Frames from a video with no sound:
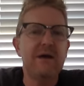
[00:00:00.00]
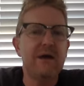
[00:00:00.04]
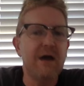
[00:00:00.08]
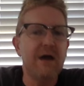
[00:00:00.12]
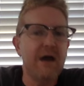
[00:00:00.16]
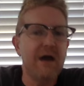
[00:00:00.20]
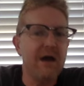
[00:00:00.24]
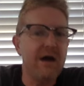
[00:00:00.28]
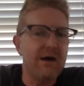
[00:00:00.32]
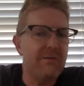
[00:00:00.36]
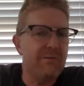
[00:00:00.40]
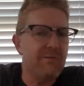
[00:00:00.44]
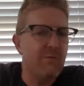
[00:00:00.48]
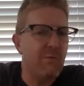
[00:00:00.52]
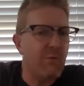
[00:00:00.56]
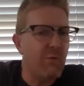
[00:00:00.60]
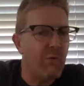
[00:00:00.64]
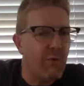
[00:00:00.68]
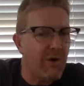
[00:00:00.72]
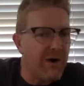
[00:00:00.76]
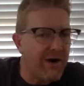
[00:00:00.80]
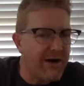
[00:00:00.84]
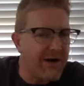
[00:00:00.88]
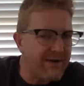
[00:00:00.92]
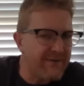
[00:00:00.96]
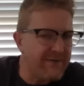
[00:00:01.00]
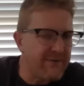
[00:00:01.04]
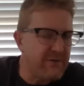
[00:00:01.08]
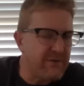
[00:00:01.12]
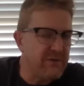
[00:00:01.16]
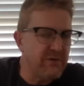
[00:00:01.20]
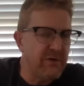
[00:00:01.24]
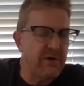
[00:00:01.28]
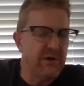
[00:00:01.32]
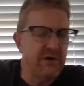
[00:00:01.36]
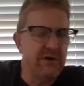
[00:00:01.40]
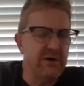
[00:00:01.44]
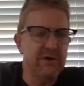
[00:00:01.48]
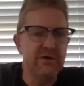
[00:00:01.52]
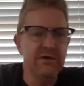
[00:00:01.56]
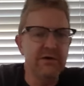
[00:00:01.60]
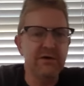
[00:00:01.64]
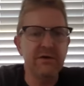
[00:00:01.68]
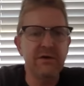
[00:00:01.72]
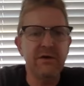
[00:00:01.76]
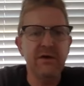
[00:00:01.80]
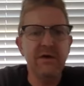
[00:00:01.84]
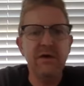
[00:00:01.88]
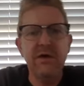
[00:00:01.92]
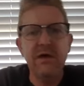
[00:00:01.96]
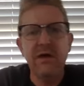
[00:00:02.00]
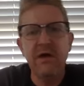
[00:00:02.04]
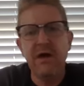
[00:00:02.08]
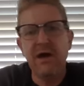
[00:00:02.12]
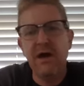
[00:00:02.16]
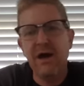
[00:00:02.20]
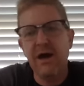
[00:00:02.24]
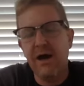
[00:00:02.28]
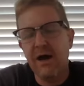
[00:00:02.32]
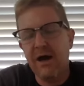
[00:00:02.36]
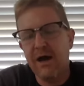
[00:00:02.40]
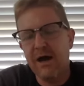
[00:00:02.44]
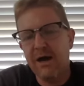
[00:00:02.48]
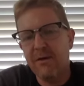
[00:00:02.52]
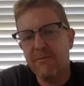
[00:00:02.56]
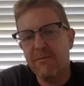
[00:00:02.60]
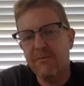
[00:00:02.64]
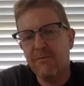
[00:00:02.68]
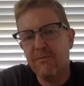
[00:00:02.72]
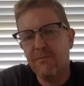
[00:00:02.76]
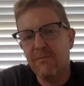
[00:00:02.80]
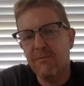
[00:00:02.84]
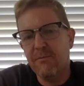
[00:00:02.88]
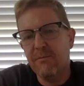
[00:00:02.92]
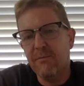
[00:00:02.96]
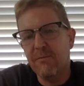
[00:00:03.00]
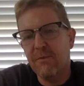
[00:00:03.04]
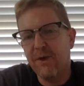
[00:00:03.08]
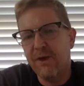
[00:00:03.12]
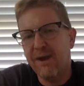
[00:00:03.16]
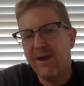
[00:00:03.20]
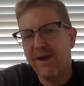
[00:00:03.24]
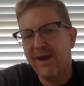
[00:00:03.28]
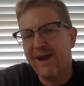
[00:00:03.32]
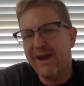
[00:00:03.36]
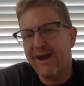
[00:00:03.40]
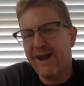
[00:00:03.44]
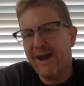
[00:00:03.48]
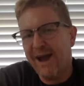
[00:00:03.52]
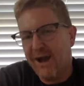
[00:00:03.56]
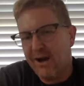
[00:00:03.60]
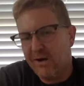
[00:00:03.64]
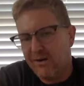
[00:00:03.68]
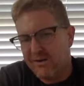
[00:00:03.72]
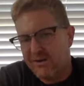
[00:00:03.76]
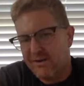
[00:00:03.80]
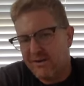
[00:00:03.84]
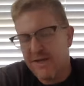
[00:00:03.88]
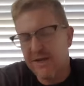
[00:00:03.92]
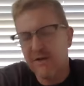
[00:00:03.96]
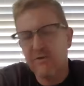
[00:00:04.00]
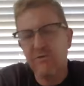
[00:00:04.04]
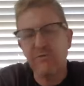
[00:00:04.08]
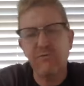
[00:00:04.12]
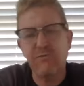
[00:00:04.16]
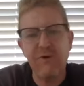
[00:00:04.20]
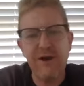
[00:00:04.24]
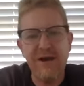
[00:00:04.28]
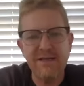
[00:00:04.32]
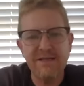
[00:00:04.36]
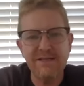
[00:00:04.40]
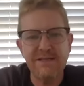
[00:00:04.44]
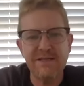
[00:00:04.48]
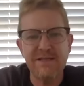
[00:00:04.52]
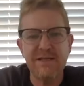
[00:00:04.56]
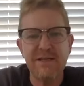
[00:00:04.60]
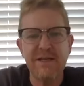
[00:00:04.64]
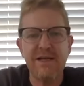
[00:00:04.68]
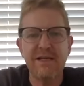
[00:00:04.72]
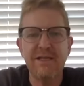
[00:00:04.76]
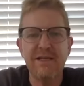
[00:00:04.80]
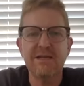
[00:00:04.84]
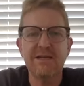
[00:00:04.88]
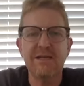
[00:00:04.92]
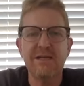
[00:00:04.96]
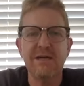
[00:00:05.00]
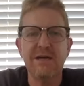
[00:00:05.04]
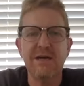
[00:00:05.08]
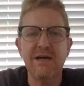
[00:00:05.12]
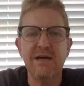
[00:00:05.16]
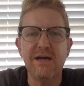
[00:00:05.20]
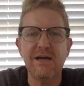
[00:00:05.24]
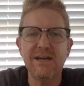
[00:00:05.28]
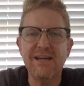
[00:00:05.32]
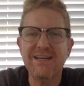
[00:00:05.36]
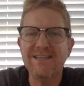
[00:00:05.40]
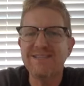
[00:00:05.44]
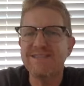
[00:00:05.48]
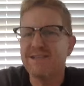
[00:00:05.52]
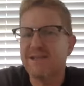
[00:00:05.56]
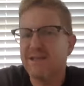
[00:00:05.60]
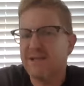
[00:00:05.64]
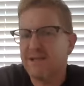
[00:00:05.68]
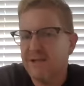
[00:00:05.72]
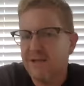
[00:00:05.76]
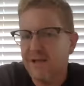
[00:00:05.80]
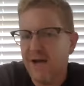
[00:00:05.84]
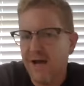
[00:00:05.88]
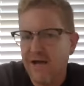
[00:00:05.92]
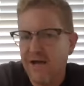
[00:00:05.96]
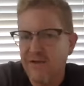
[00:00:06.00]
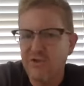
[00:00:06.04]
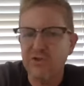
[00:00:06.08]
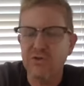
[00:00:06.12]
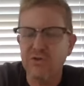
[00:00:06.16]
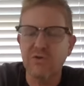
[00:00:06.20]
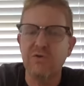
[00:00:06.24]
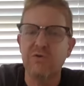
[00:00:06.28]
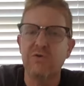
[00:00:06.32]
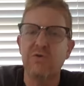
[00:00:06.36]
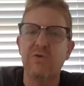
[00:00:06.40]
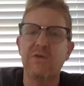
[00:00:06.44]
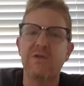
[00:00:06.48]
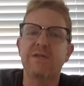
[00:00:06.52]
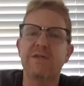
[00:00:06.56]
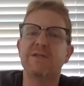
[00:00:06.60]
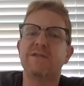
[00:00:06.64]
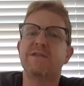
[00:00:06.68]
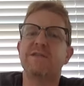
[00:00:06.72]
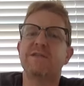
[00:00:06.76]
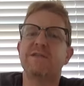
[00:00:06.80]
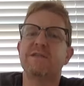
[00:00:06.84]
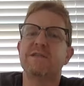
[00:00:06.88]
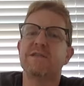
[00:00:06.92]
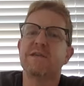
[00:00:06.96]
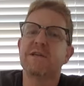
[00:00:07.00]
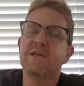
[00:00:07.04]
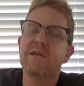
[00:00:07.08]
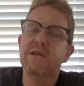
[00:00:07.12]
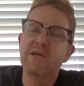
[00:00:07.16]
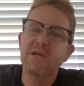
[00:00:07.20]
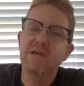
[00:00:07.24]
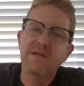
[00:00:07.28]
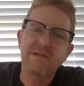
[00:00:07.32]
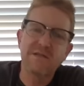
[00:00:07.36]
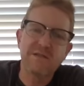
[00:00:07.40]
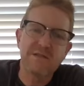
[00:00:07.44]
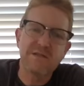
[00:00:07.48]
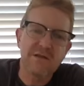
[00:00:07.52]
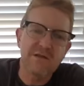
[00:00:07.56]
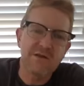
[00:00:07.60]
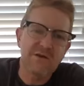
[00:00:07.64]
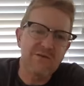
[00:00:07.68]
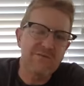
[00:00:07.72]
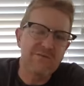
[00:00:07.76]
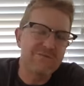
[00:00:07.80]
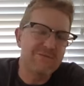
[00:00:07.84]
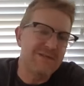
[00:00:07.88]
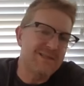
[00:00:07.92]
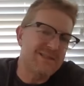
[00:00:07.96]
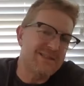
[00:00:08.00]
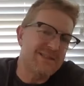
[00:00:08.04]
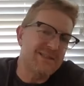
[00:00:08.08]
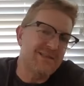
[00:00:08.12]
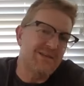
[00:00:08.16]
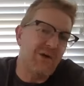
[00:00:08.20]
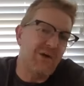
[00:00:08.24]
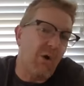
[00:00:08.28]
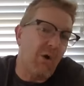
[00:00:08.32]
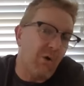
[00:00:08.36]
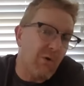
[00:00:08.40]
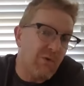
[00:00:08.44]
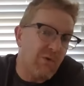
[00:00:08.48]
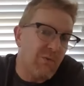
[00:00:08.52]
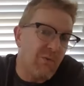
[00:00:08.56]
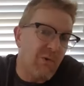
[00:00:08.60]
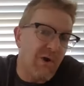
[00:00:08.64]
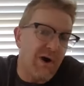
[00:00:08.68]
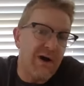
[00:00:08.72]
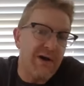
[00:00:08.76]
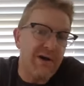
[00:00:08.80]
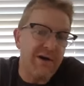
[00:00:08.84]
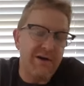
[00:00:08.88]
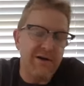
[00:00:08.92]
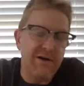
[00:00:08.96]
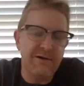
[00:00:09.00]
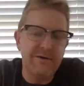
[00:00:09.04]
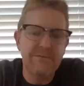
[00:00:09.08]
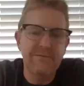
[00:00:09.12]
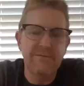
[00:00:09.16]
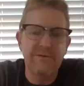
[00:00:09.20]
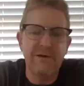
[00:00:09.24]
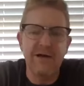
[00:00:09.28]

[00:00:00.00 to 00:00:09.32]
Um, what have you heard? Um, and how does that resonate? Uh, is it logical? Is it, does it, does it hold water?